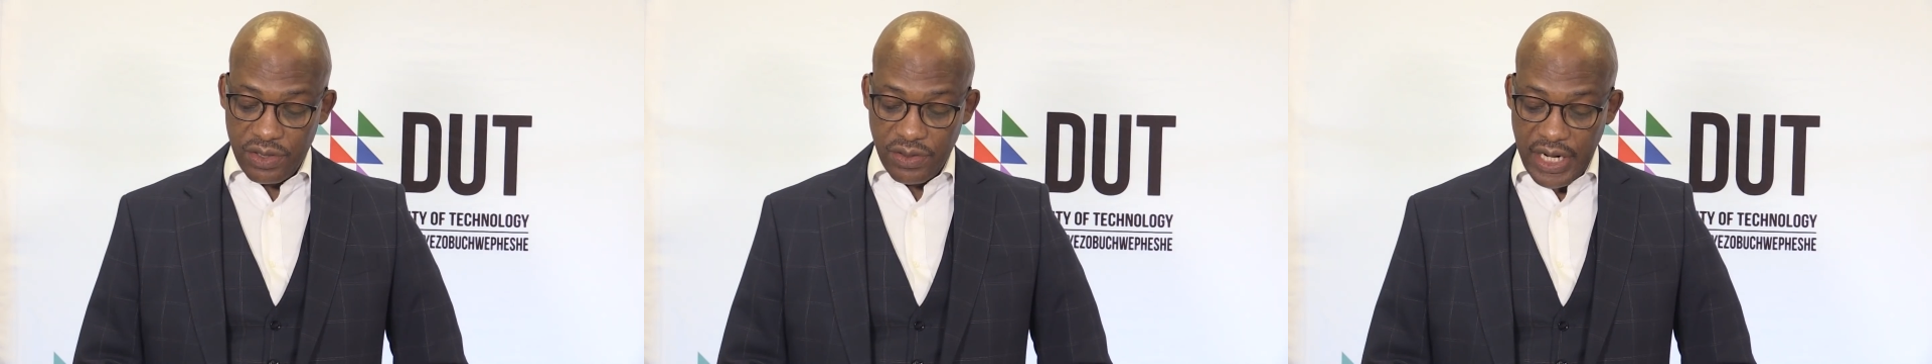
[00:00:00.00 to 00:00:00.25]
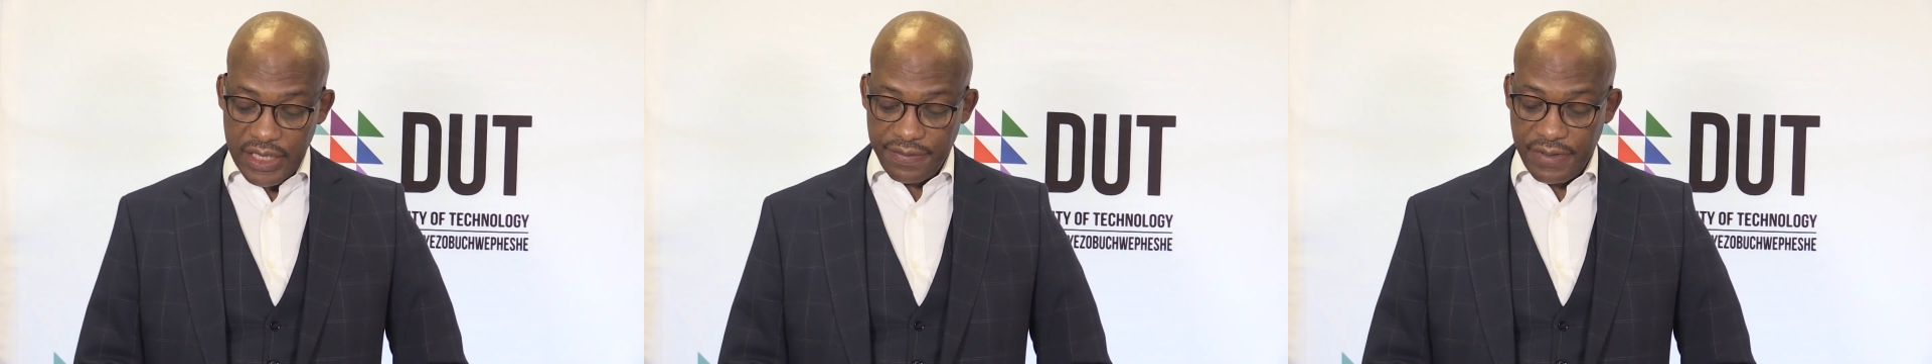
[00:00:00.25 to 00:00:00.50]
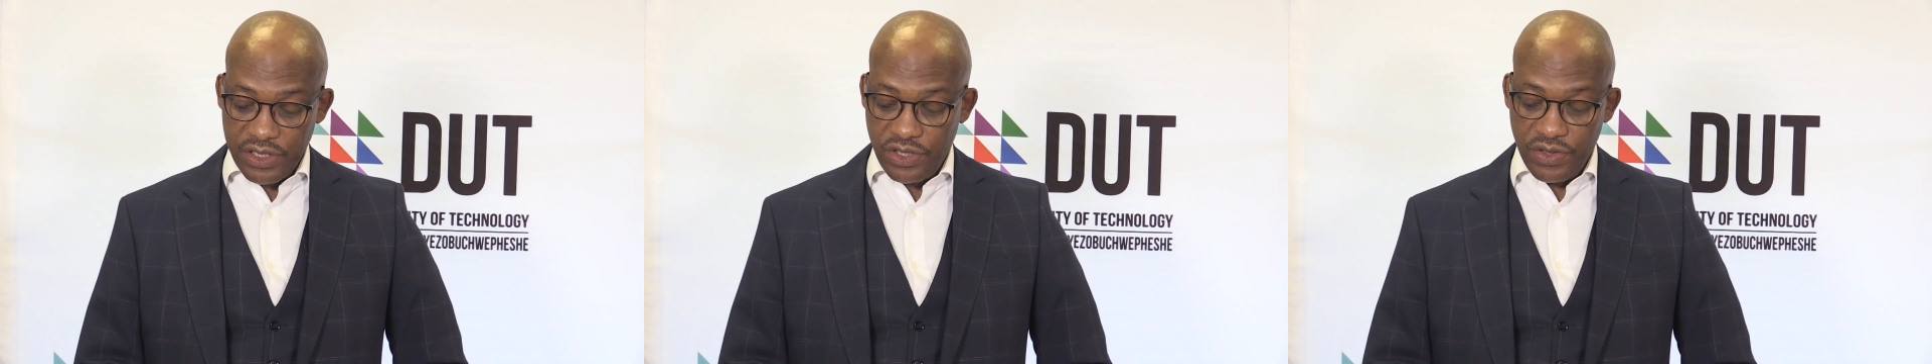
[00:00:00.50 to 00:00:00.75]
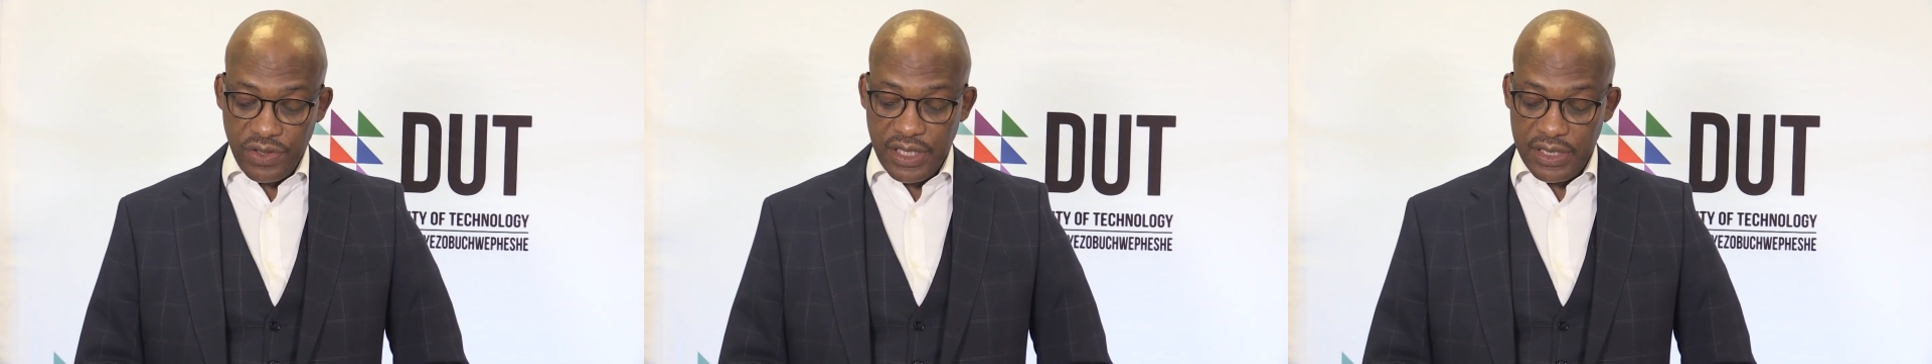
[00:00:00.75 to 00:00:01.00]
to NSFAS
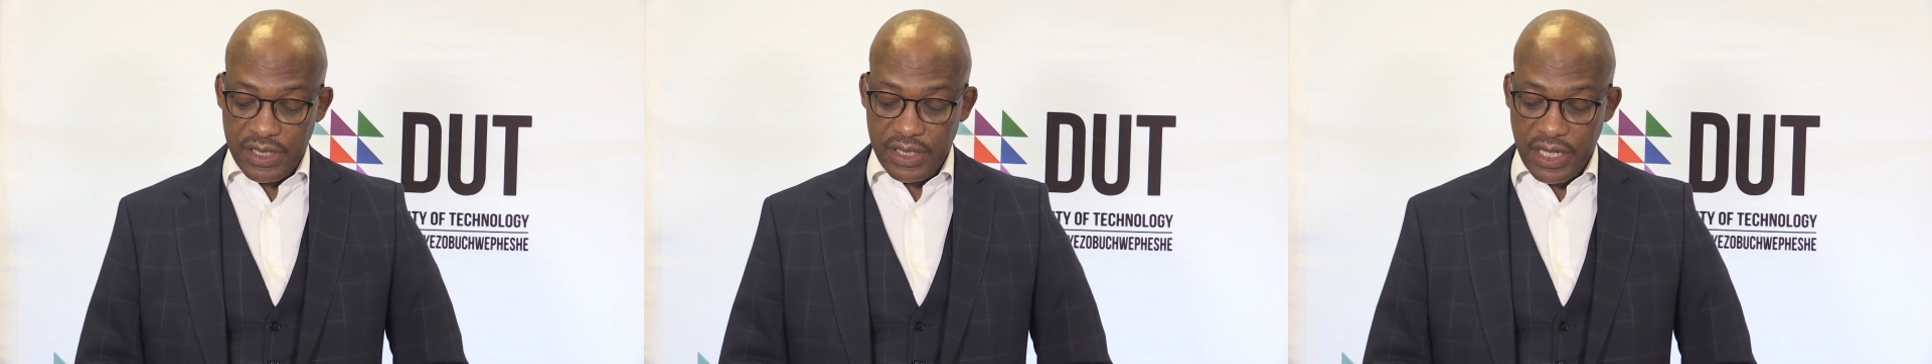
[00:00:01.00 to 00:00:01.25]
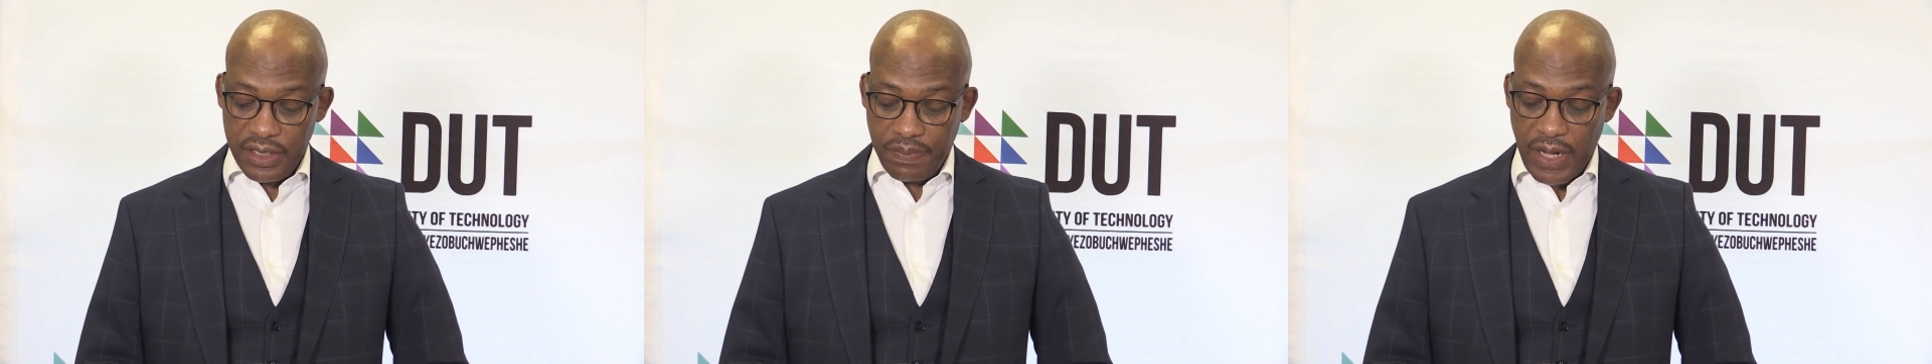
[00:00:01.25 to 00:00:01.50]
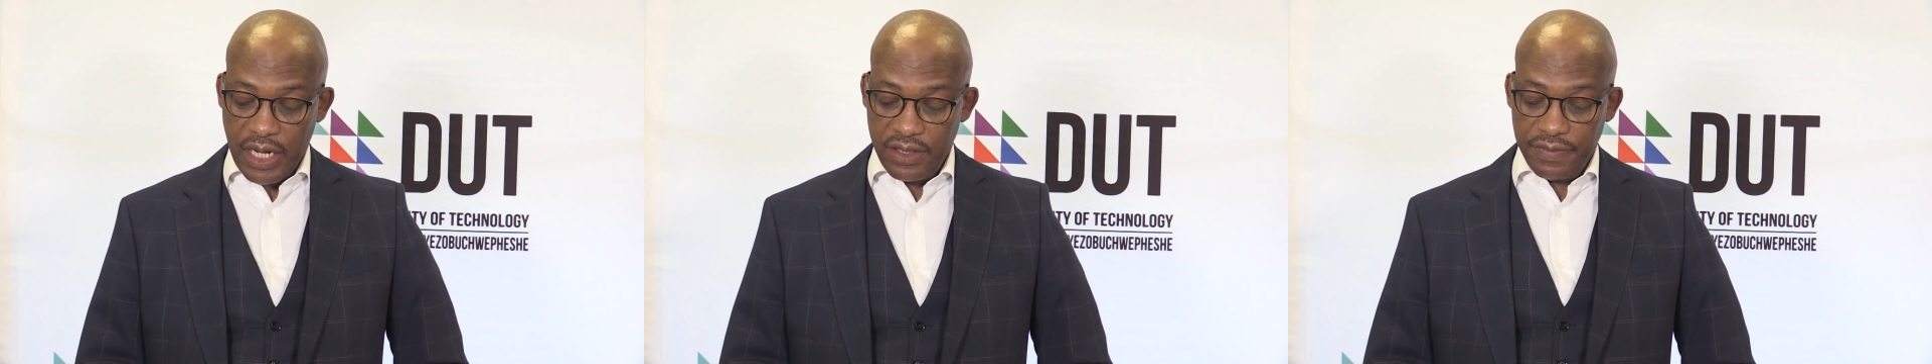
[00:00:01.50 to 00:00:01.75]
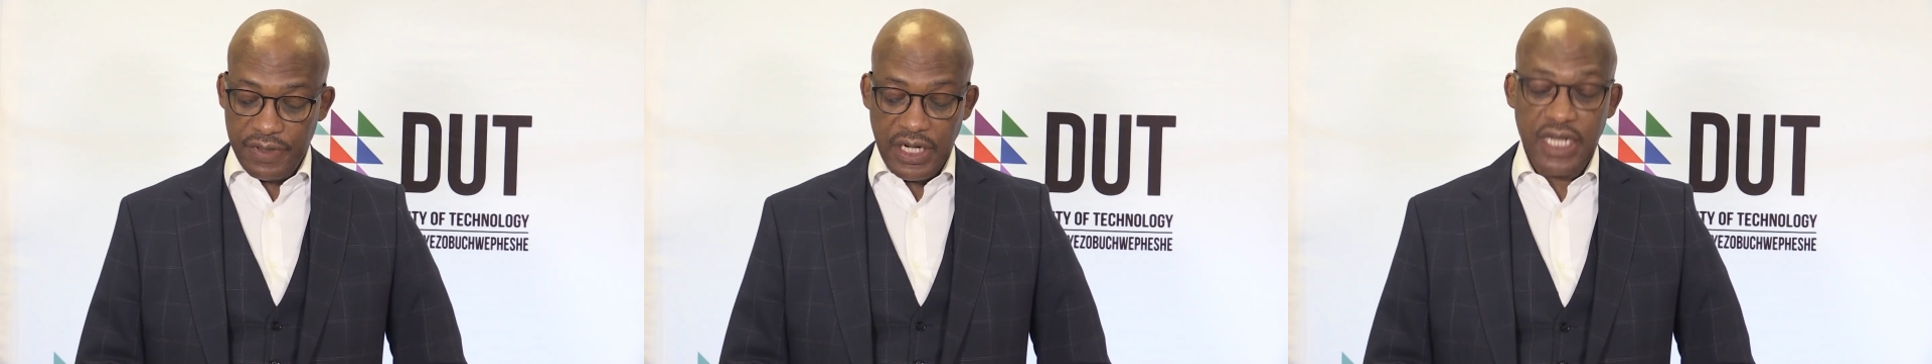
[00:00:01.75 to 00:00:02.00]
students as part
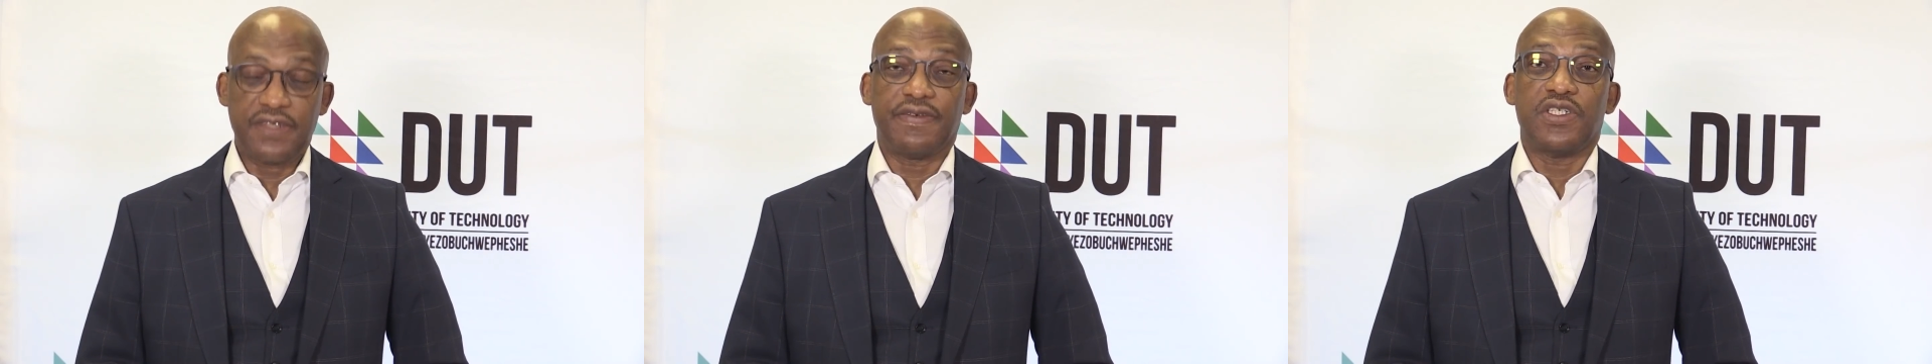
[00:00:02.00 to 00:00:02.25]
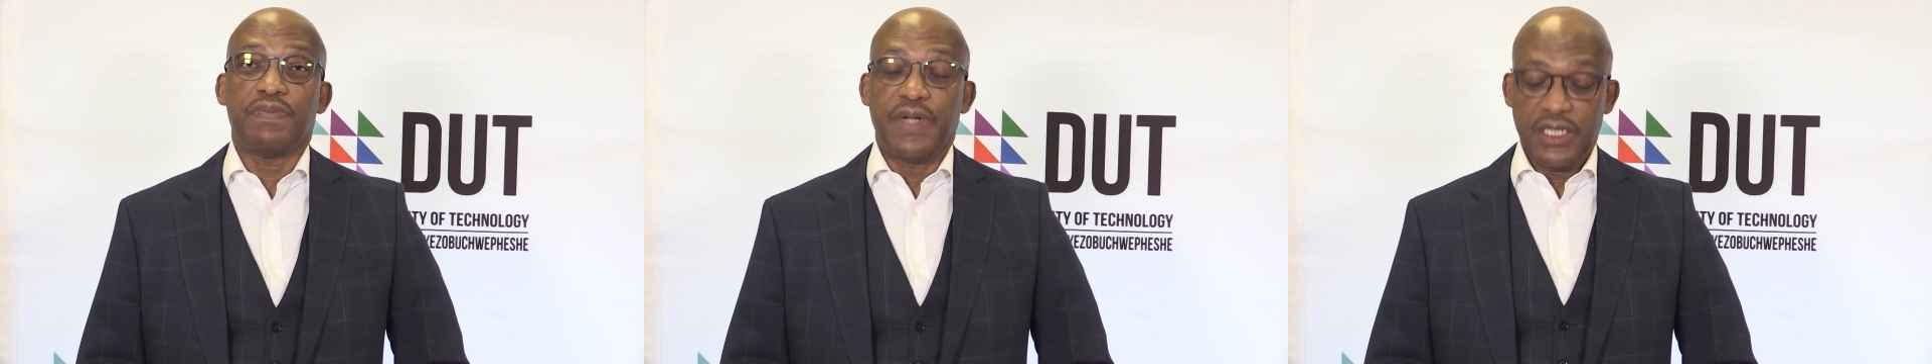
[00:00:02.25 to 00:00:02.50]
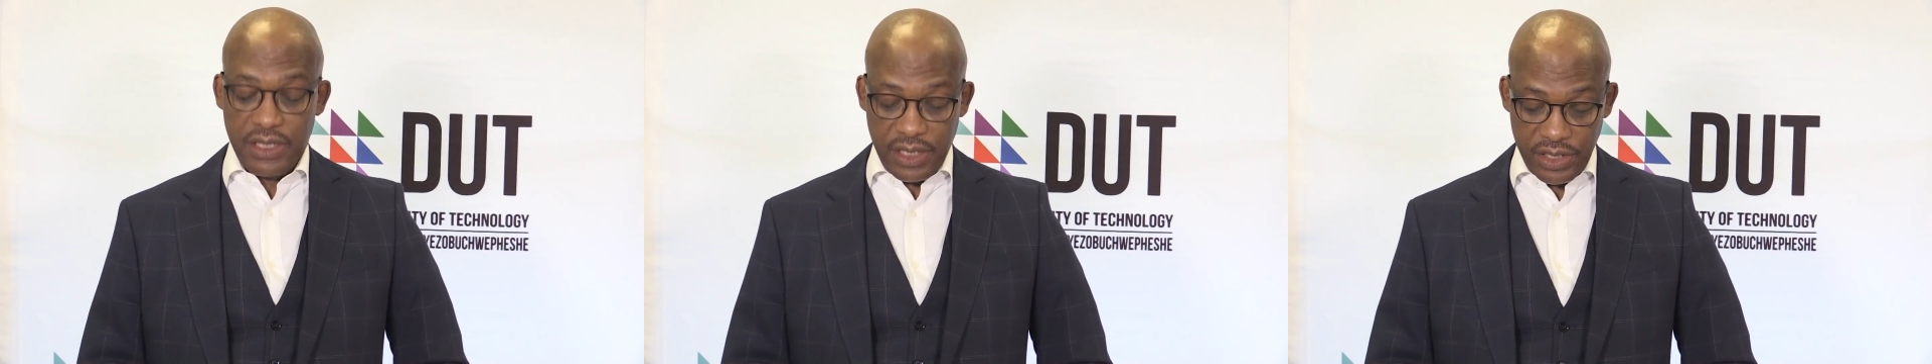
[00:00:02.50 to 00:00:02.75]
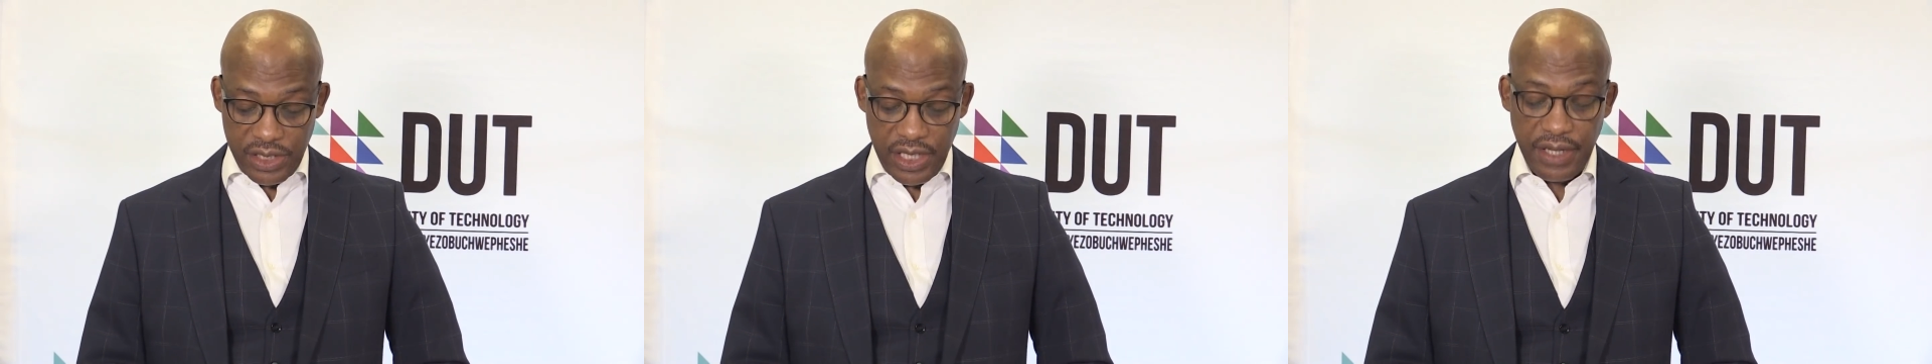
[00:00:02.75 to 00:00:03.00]
of the NSFAS
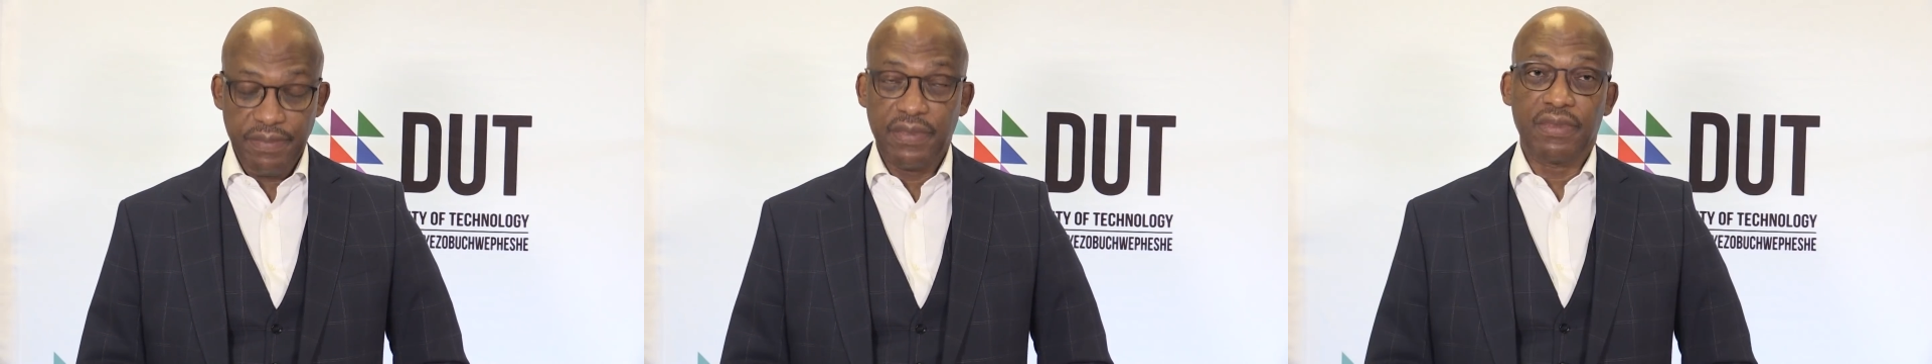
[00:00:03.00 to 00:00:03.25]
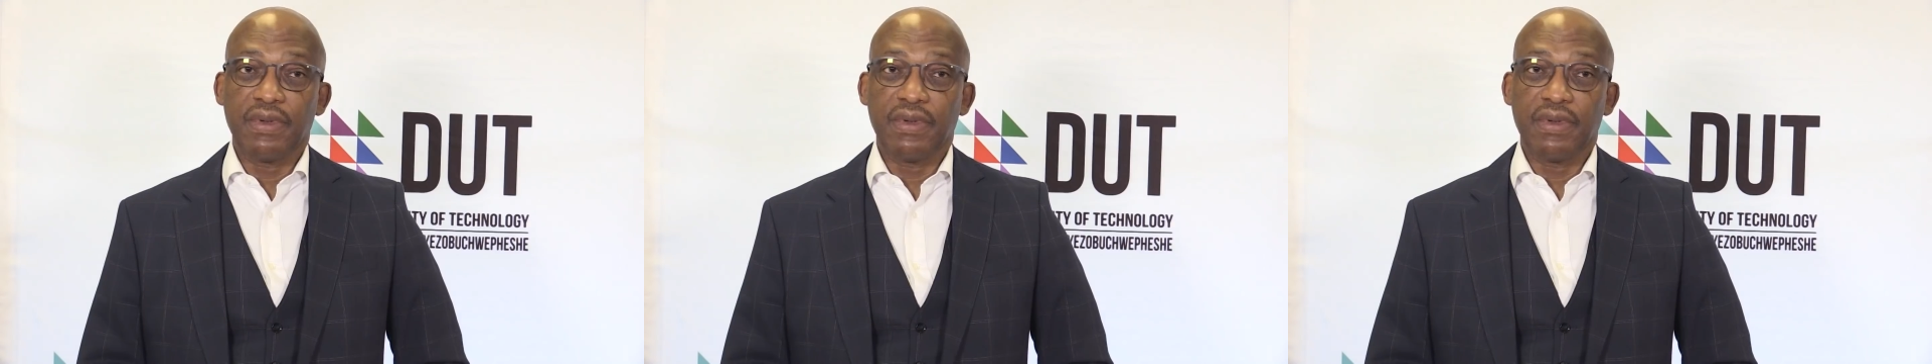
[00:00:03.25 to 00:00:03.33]
bursary scheme,